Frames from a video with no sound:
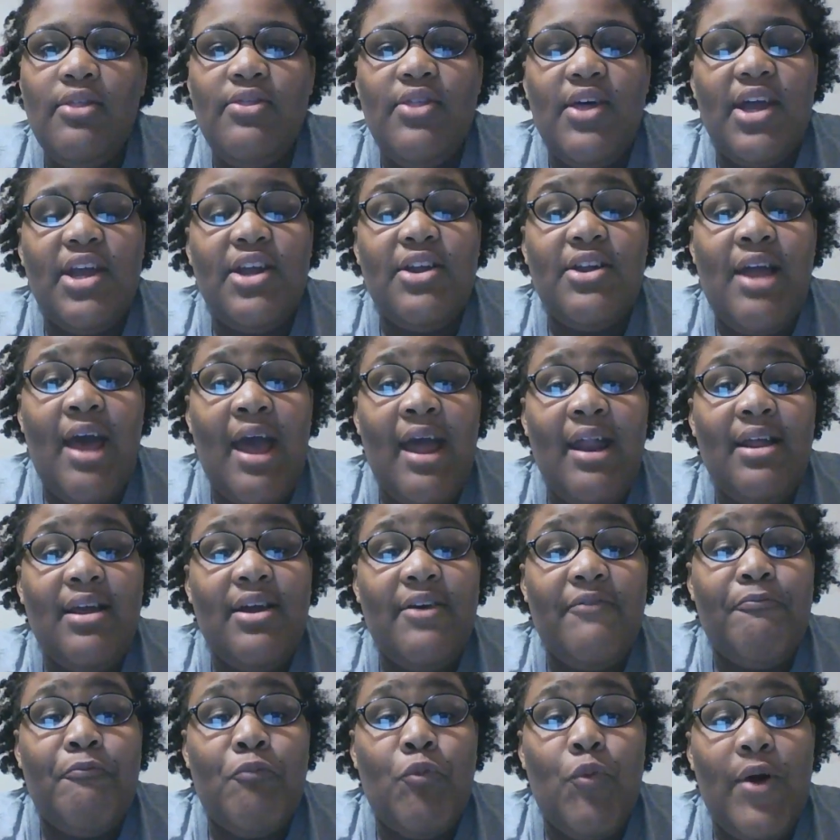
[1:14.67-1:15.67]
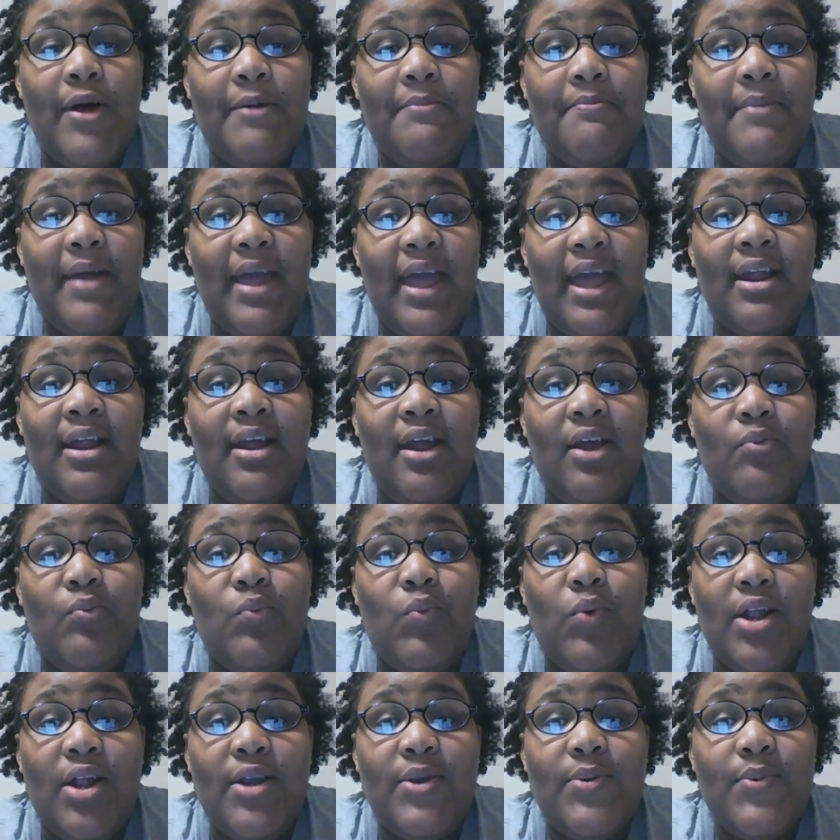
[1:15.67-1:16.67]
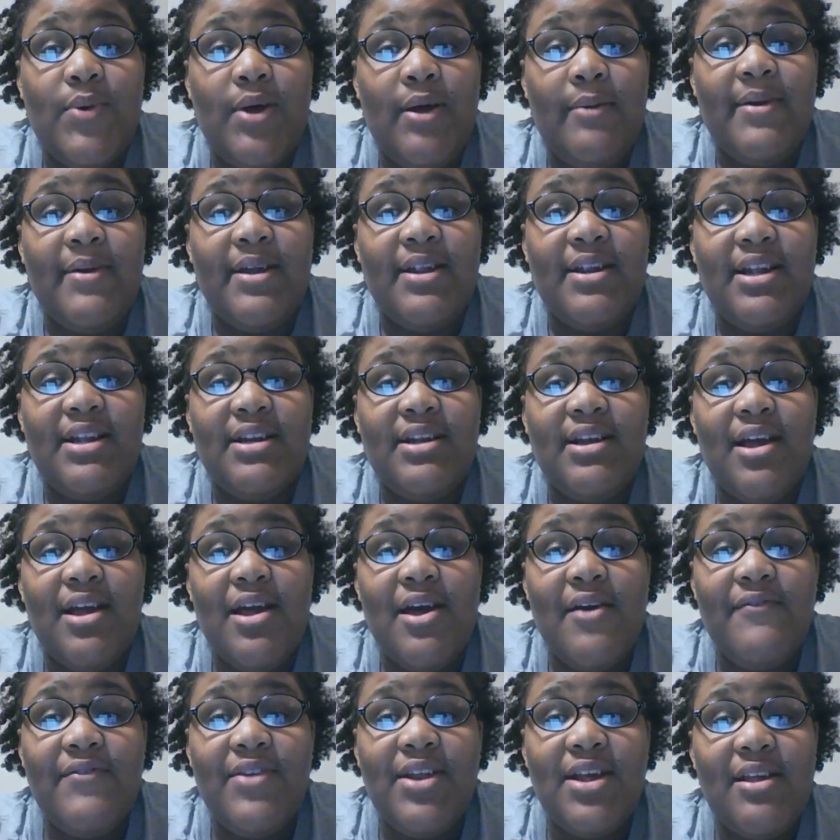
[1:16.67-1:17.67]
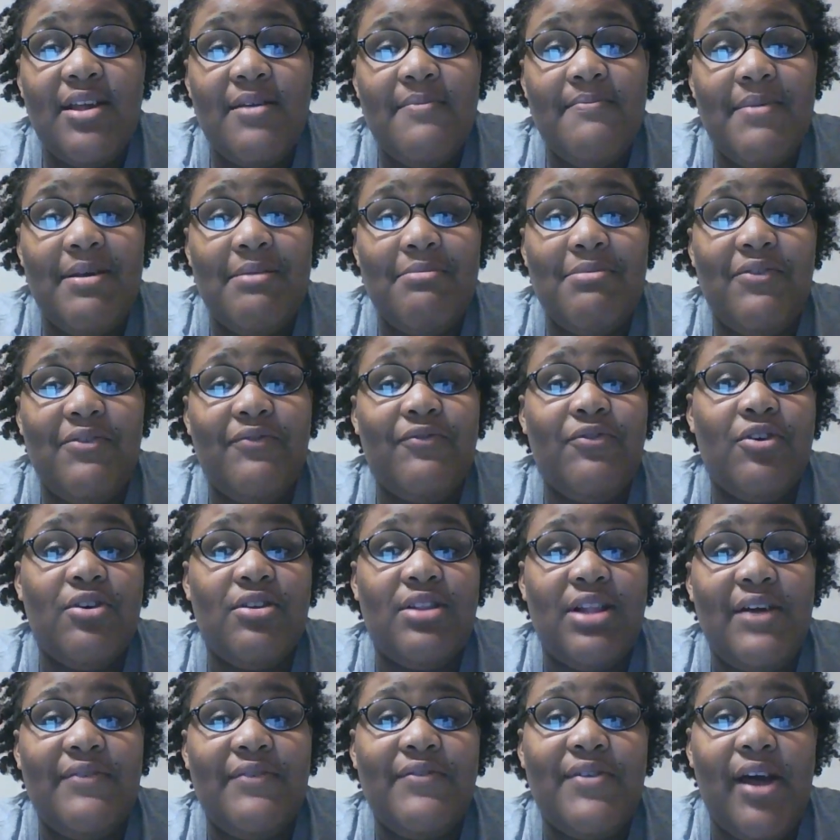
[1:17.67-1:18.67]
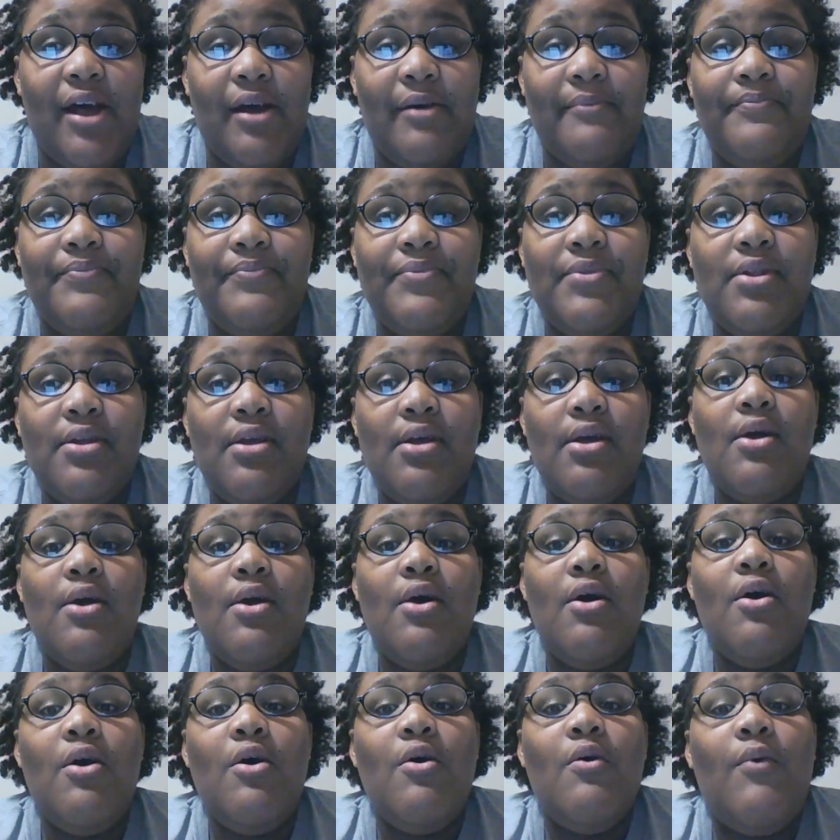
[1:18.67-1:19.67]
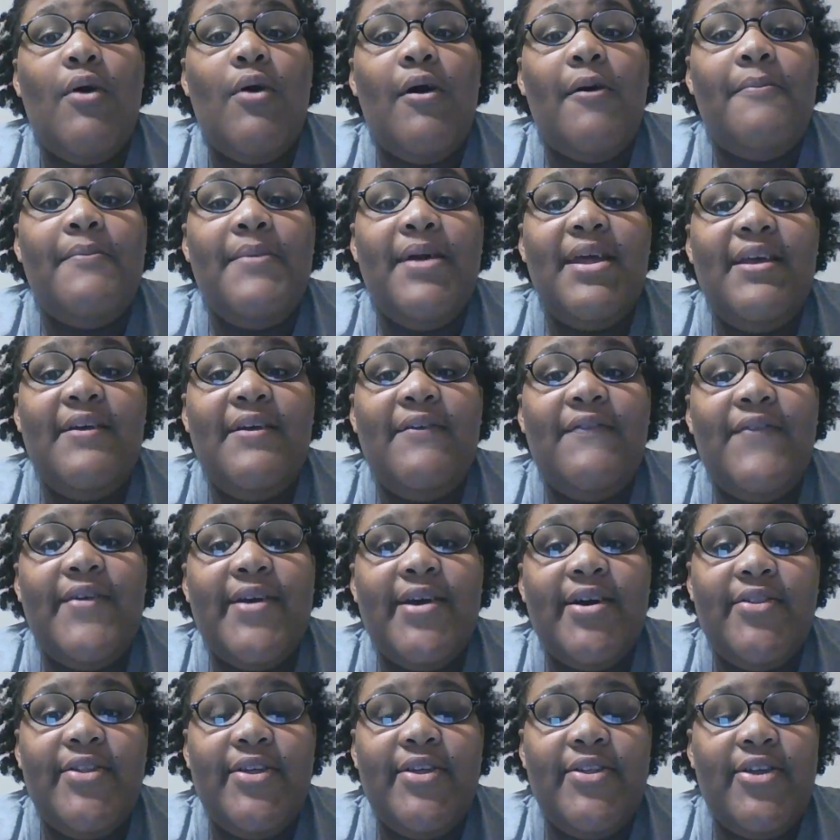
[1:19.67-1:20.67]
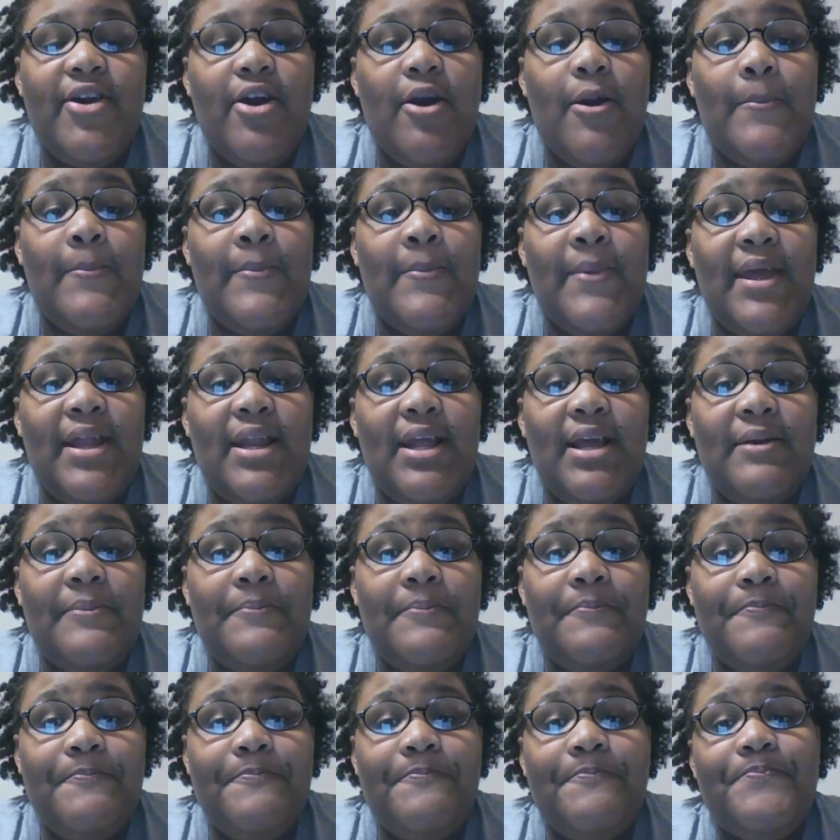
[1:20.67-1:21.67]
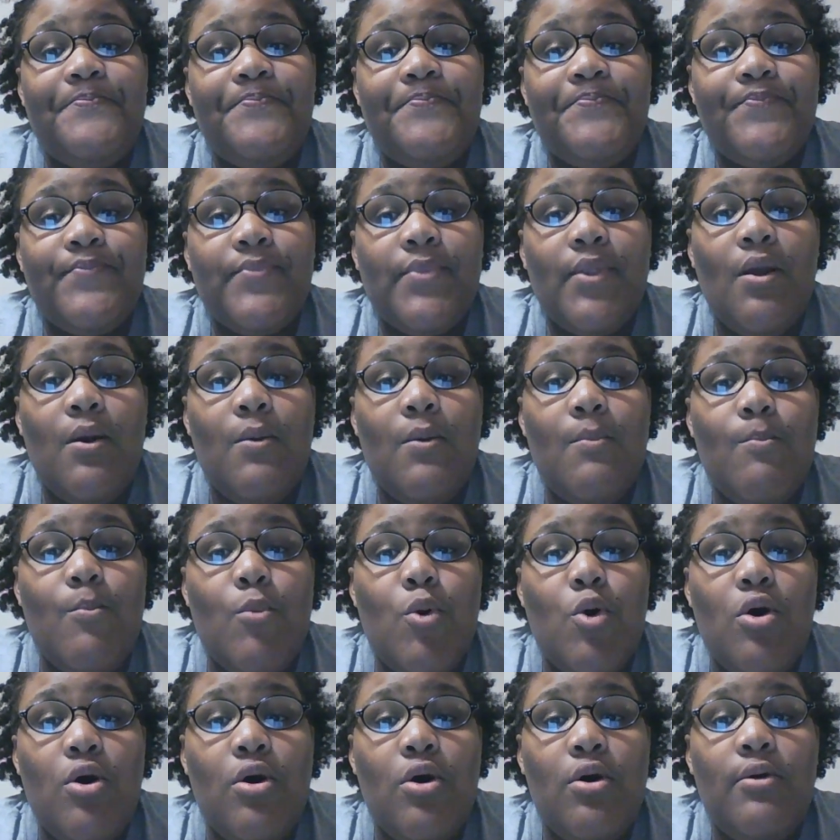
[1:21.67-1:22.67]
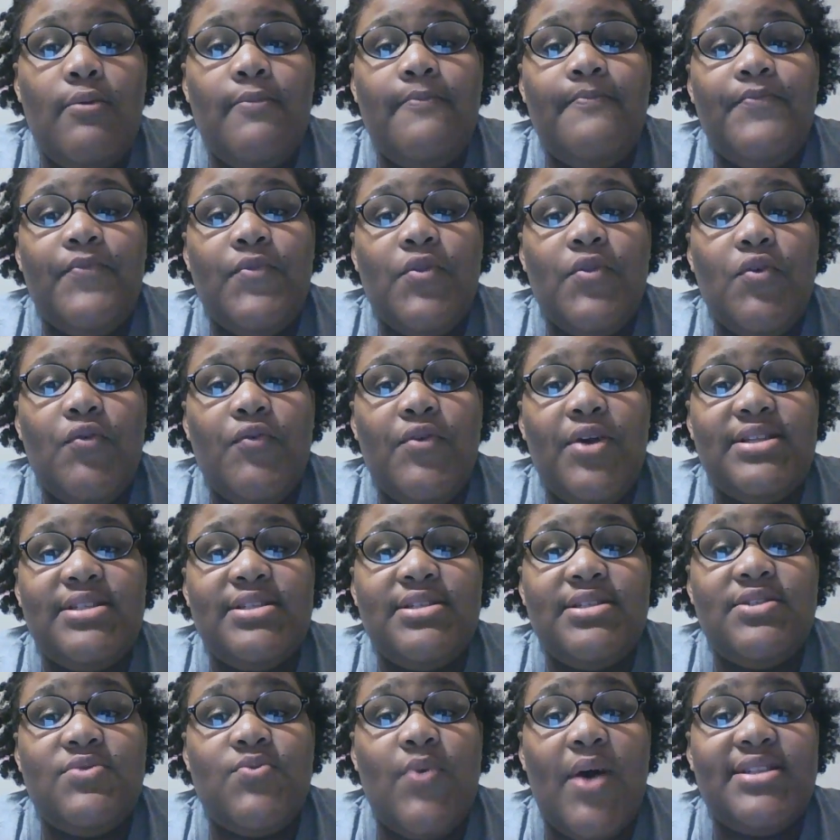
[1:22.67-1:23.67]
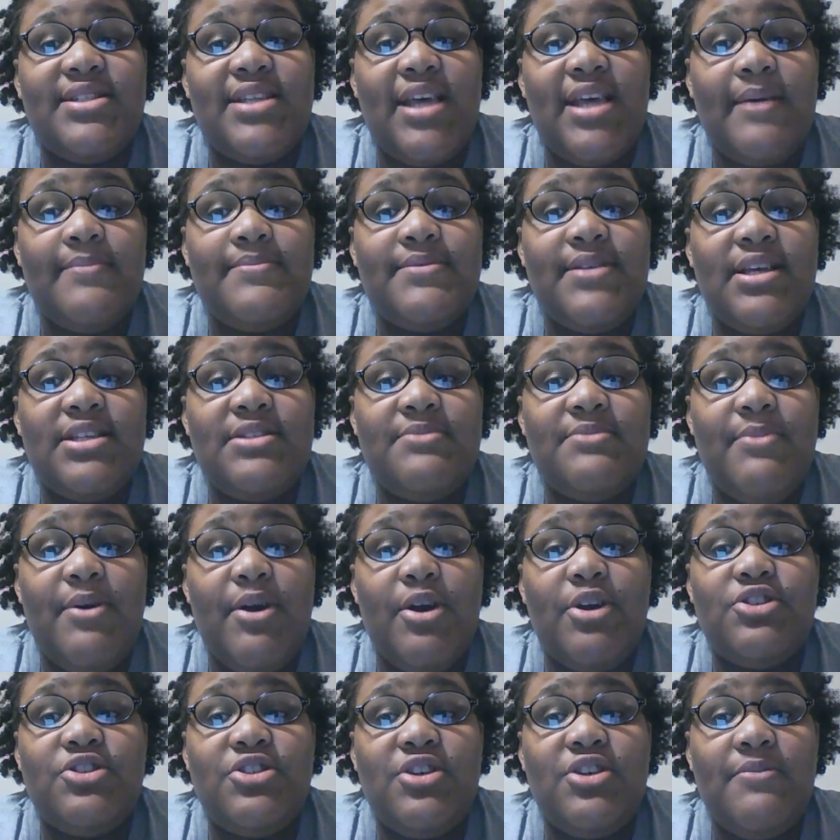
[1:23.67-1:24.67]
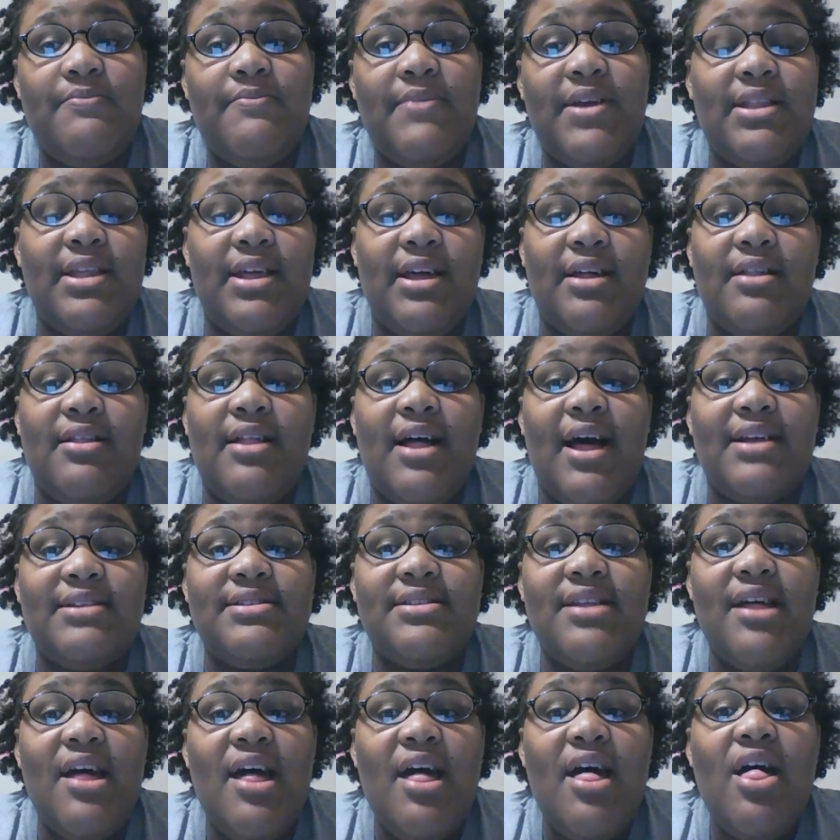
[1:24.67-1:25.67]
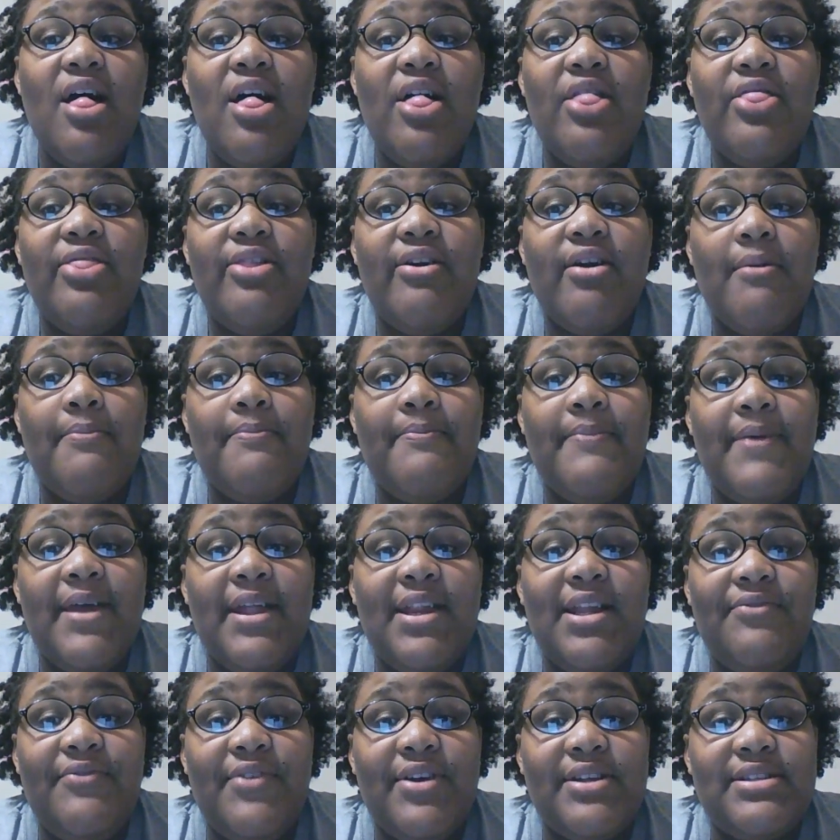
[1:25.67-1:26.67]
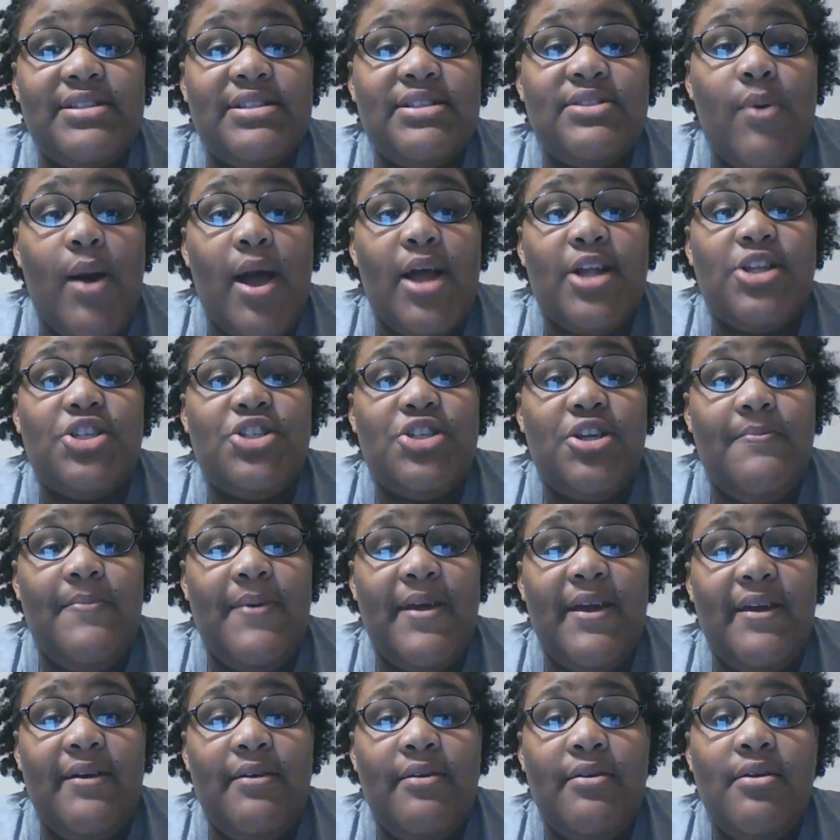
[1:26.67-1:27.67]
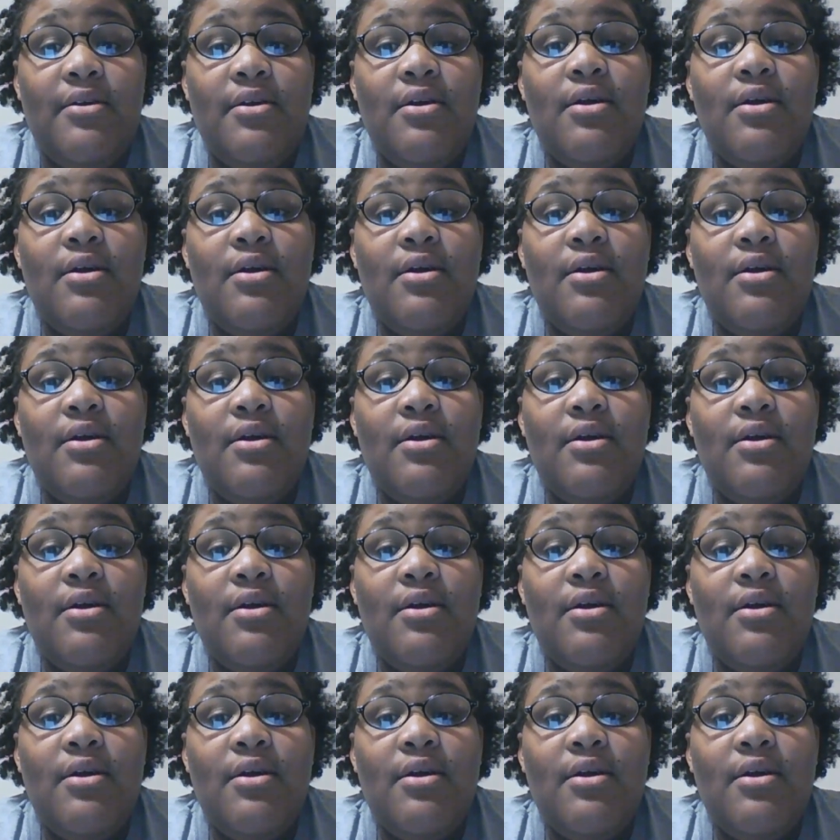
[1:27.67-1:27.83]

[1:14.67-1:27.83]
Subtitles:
the uniting of one man and one woman in covenant commitment for a lifetime. While many feel that there are many moral reasons why same-sex marriage shouldn't be legalized, there are many reasons why it should be.